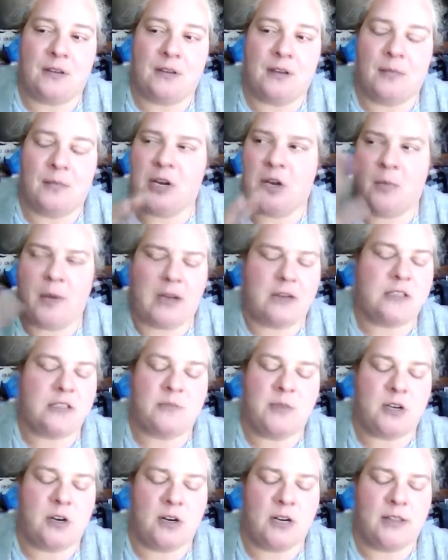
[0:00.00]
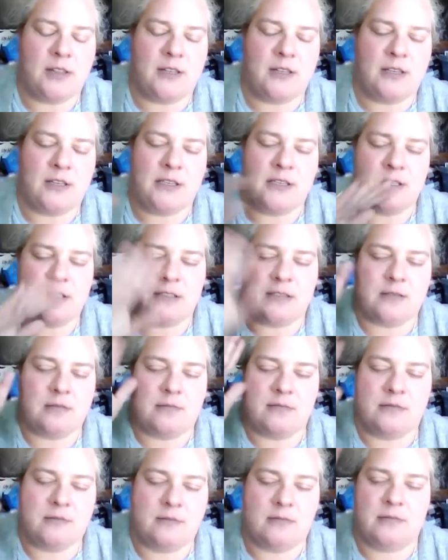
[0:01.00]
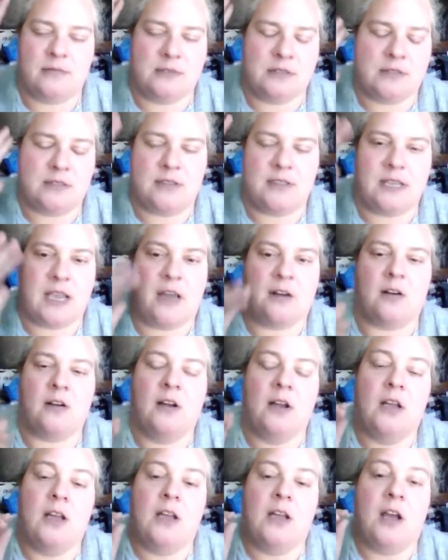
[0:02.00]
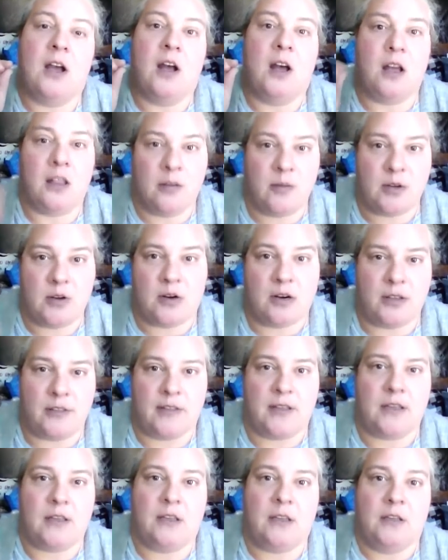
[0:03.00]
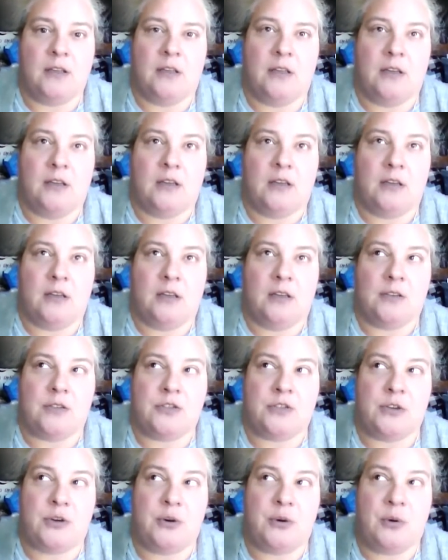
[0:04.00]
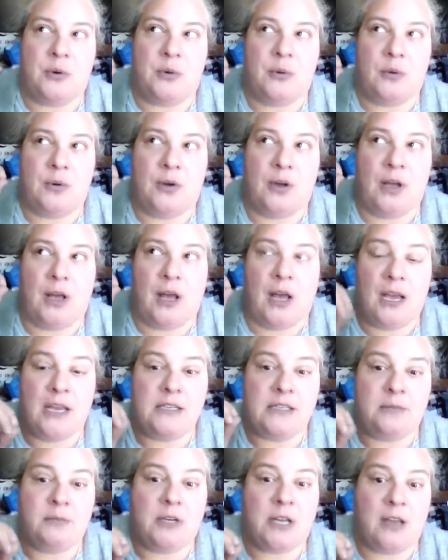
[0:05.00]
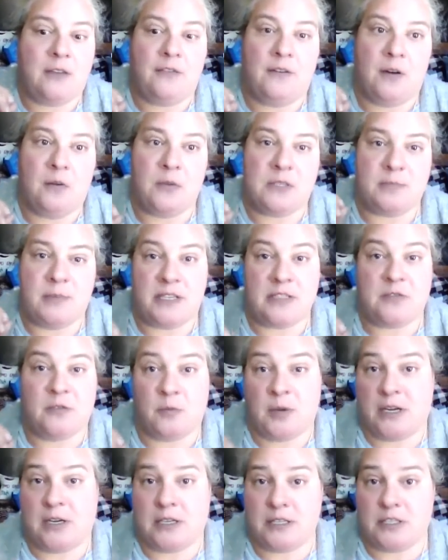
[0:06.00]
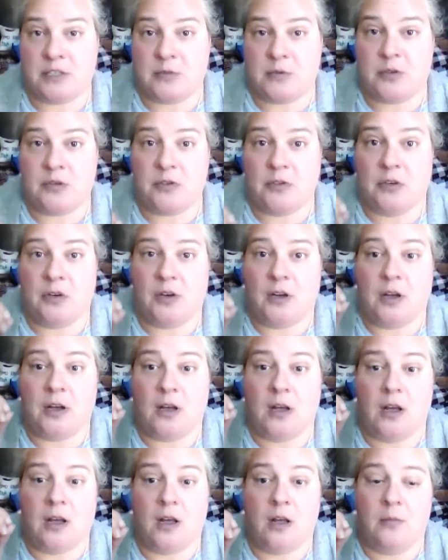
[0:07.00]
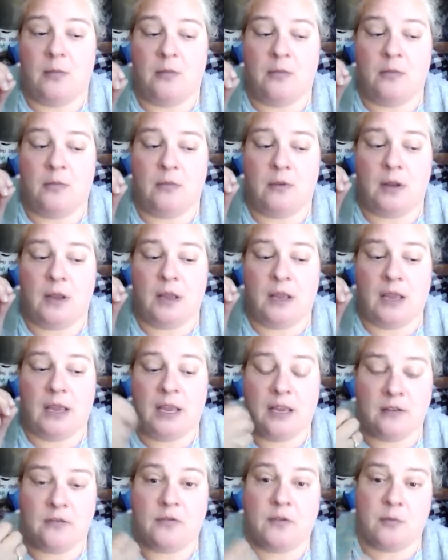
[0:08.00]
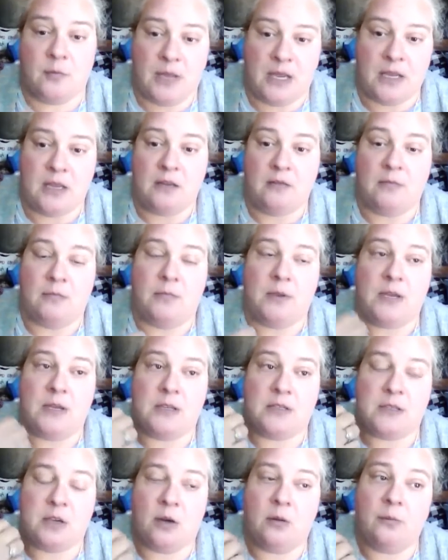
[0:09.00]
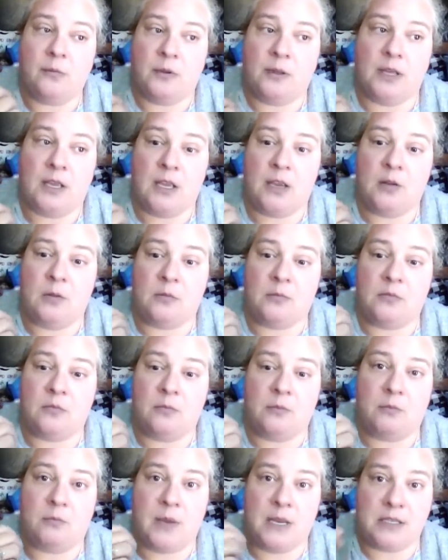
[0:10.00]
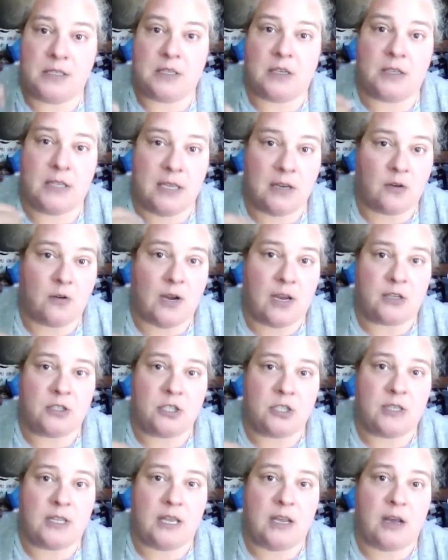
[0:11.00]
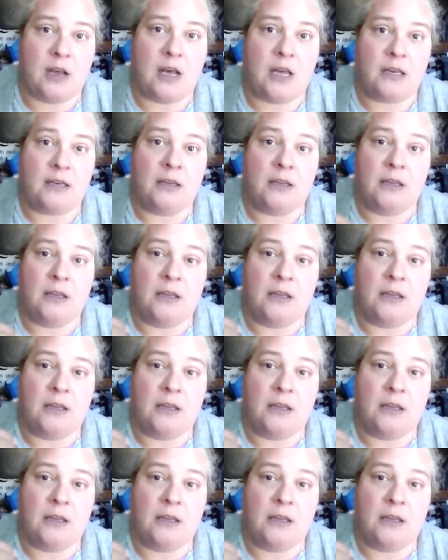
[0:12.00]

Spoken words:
I'm going to go back to the Macari thing, because scatter. On the Macari thing. So I did what I felt was best for my customer. And for me, because hopefully, based on the interaction they got,